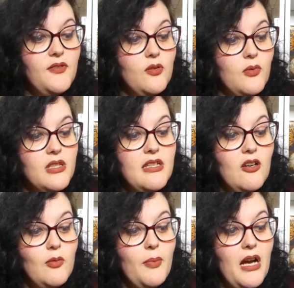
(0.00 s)
is filled with a
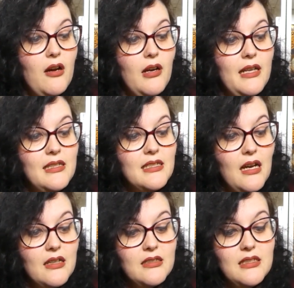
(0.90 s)
terrible power and
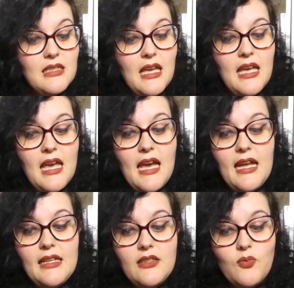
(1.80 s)
darkness,
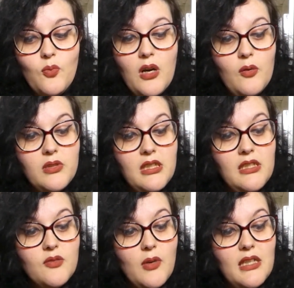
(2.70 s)
and he's well within
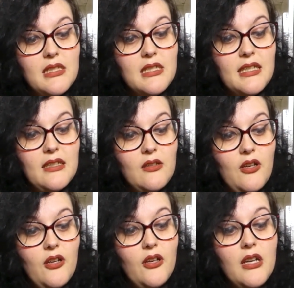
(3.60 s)
his rights to kill
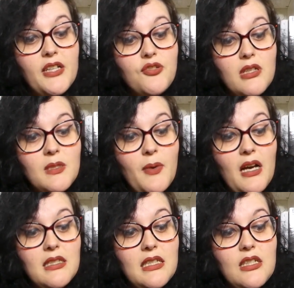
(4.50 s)
her. By
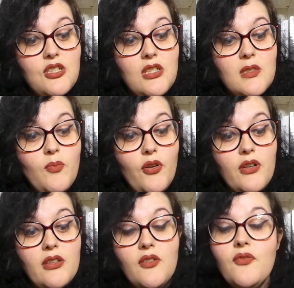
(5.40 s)
trespassing, she has
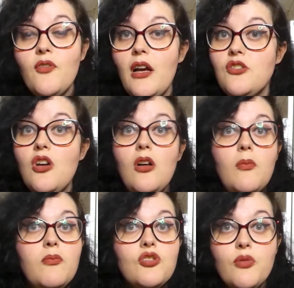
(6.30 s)
broken the
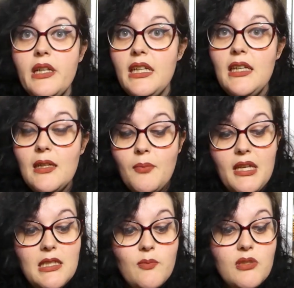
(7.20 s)
fragile treaty and
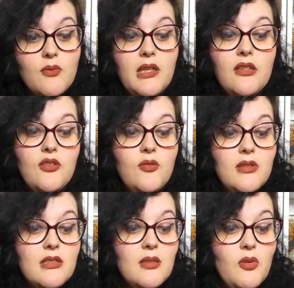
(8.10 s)
peace between the
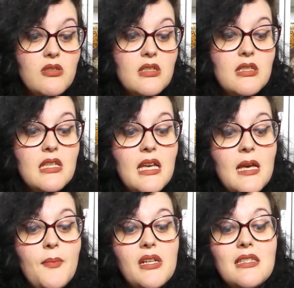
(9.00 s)
humans and the monsters.
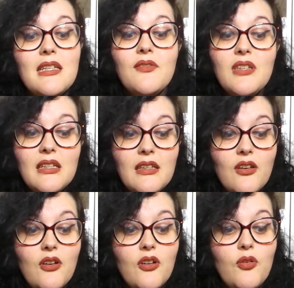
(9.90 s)
But instead of killing
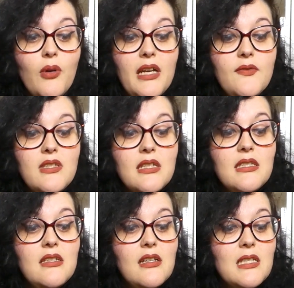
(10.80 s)
her, Graves does
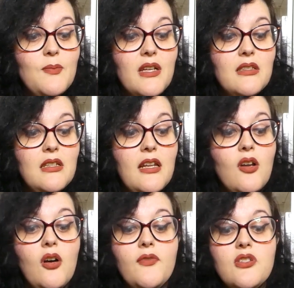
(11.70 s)
the unexpected and
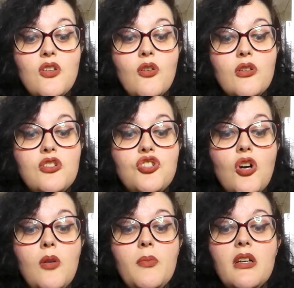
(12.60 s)
offers her a
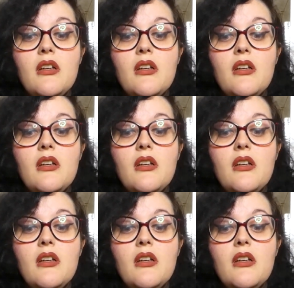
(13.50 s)
job.